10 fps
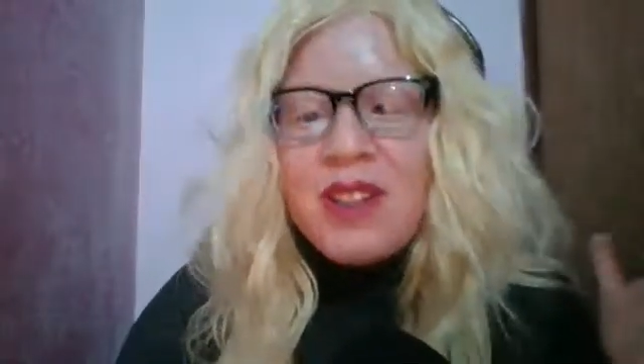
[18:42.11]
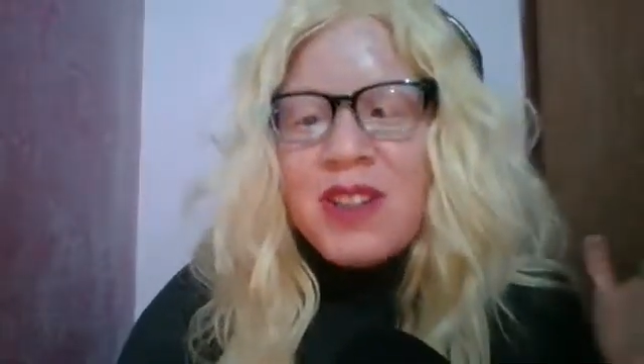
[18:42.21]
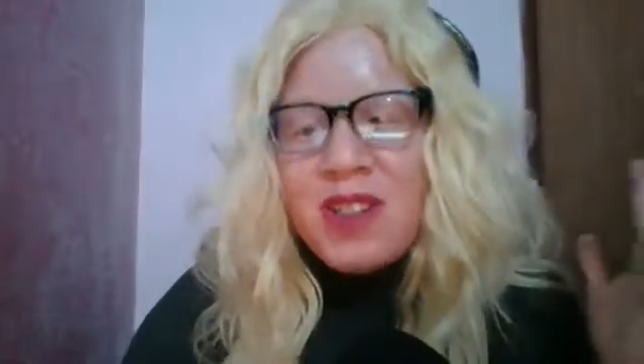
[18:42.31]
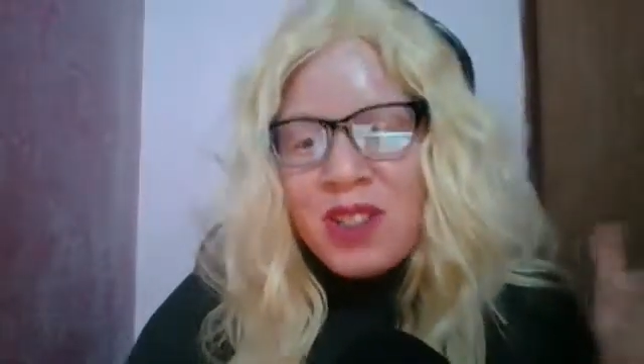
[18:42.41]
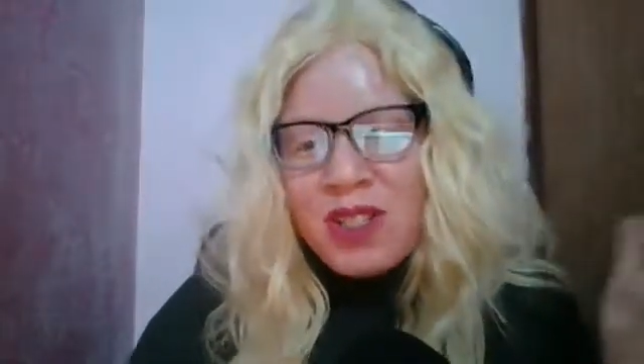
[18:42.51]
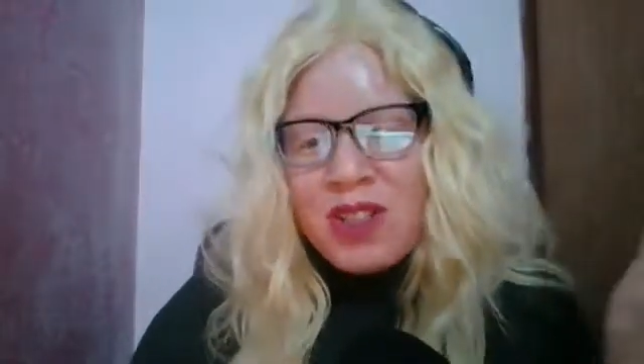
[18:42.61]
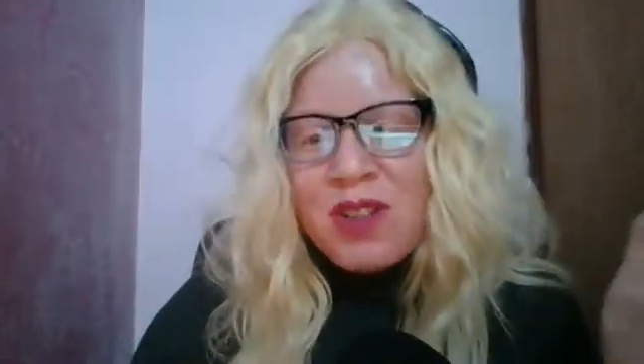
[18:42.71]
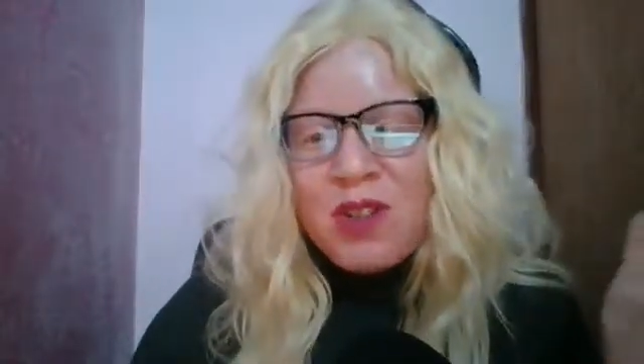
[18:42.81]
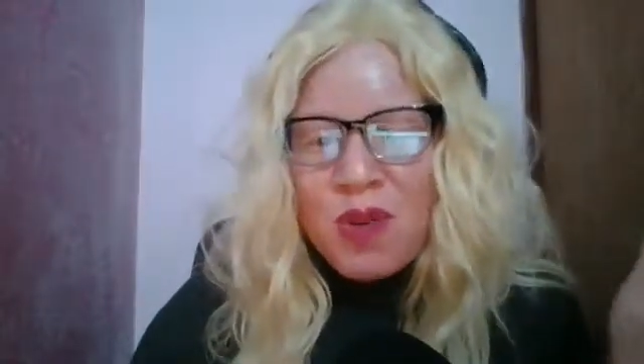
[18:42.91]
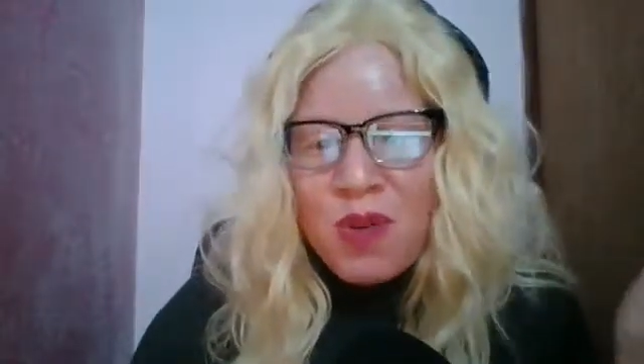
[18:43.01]
just to
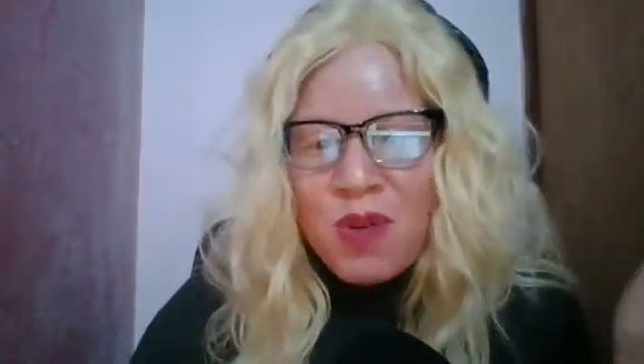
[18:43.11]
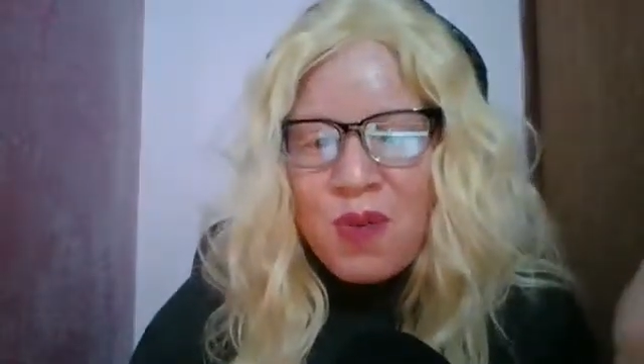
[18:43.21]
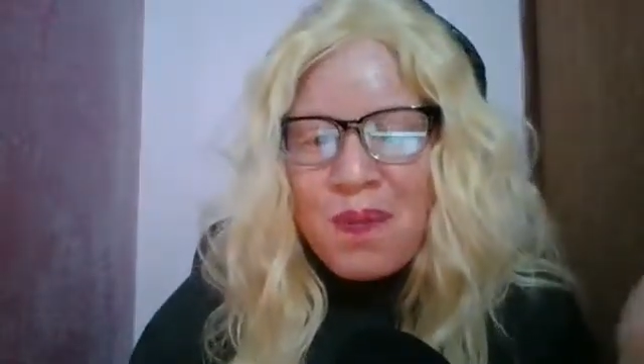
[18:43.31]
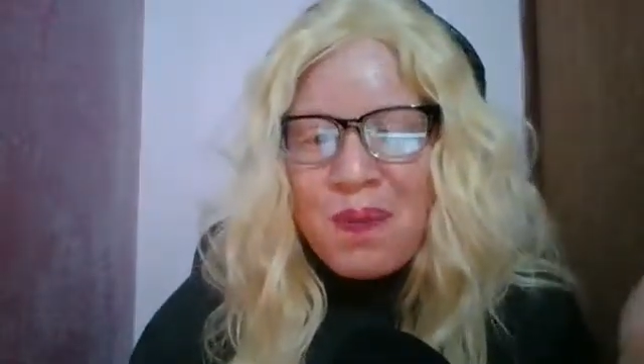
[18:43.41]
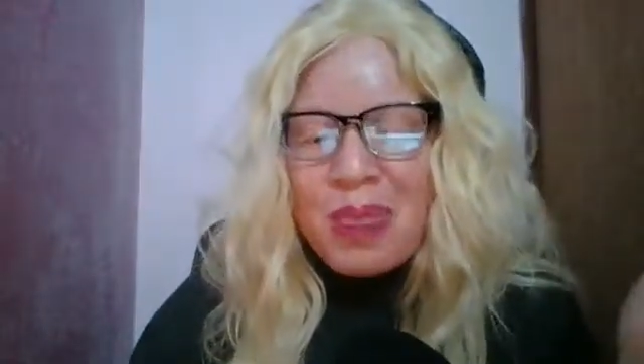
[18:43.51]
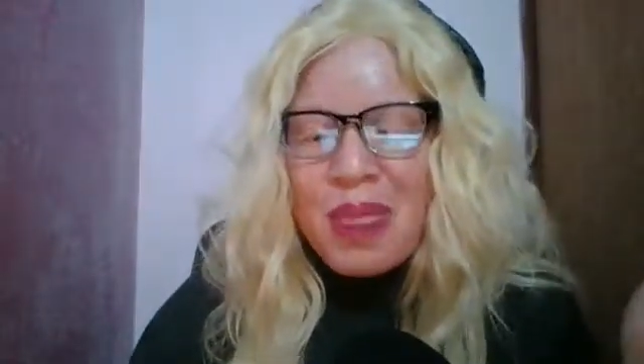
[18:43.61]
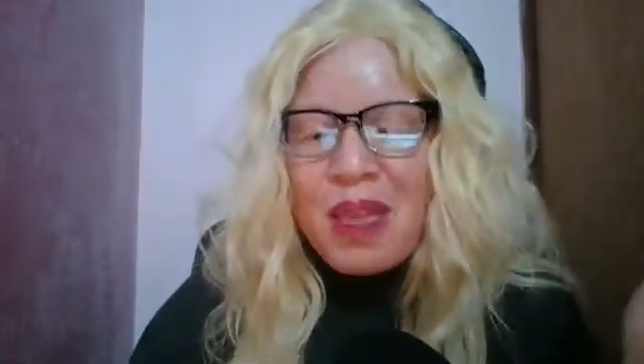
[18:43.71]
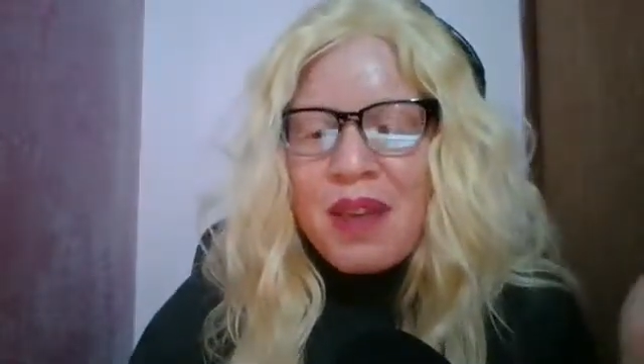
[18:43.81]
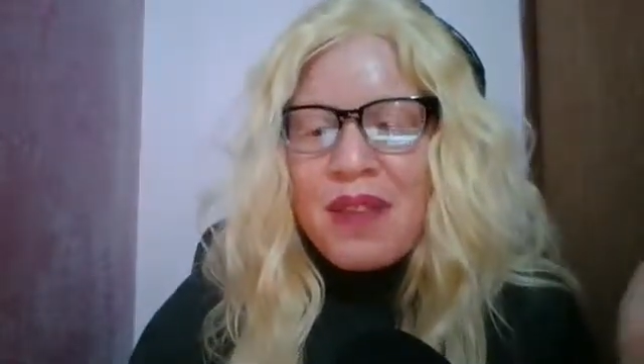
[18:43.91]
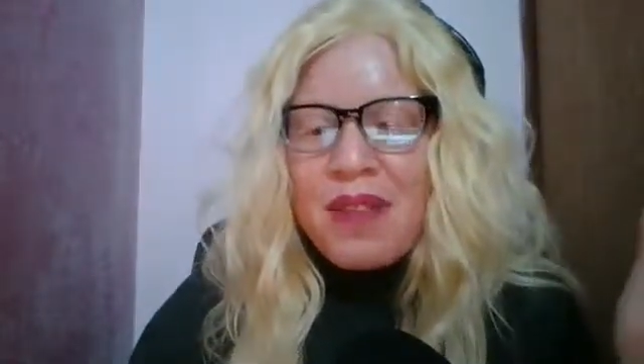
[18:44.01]
know
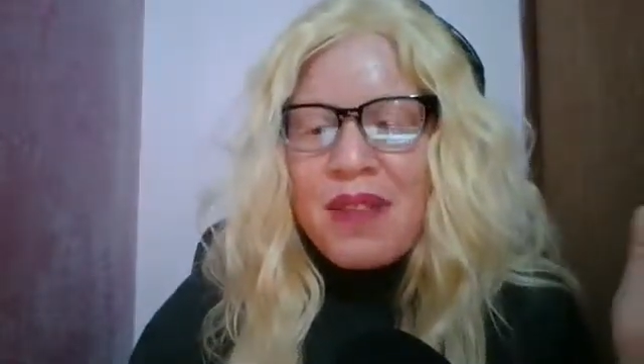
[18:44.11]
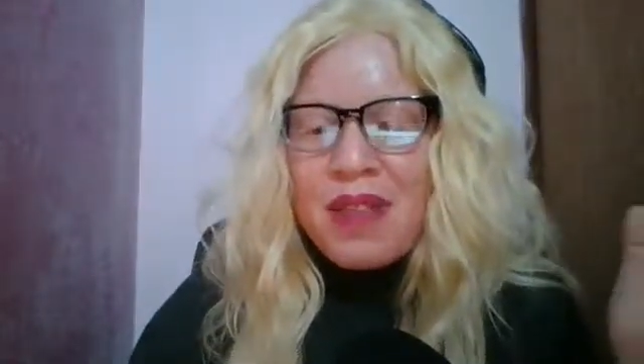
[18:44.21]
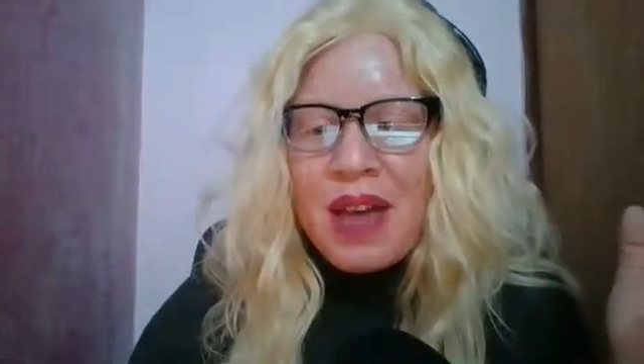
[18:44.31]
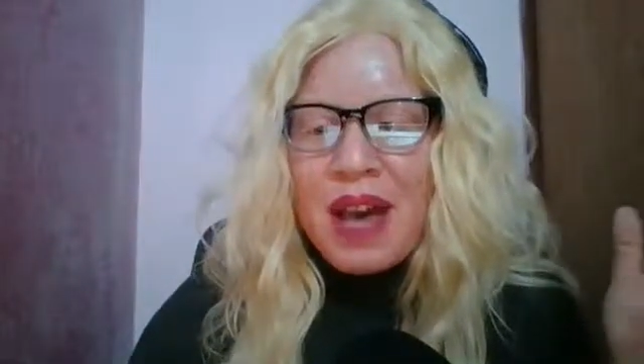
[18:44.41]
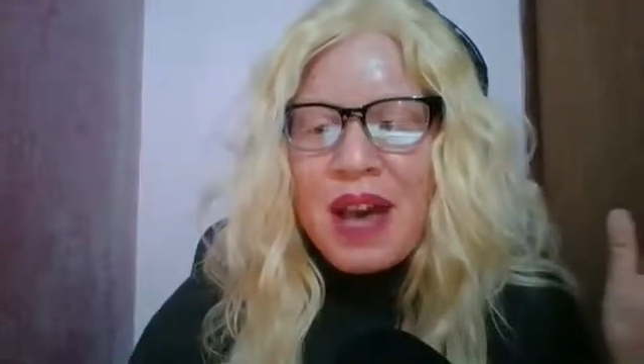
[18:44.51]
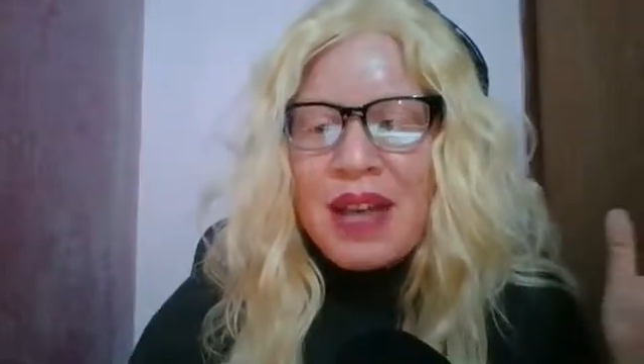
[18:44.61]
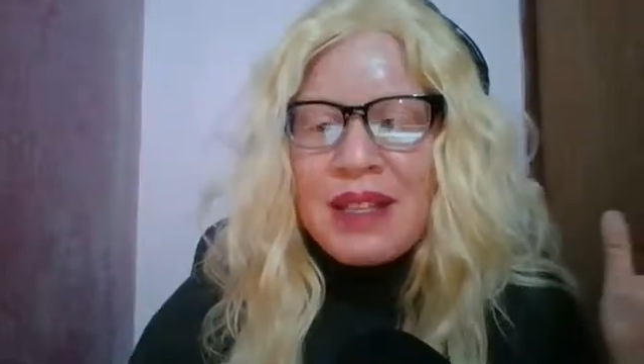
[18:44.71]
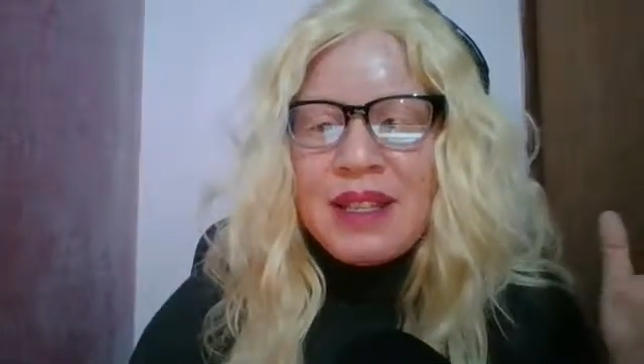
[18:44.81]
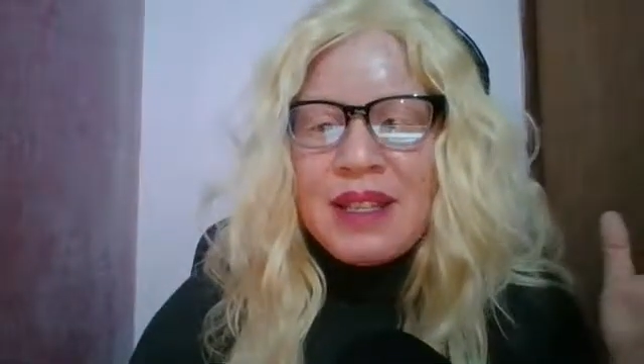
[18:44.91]
that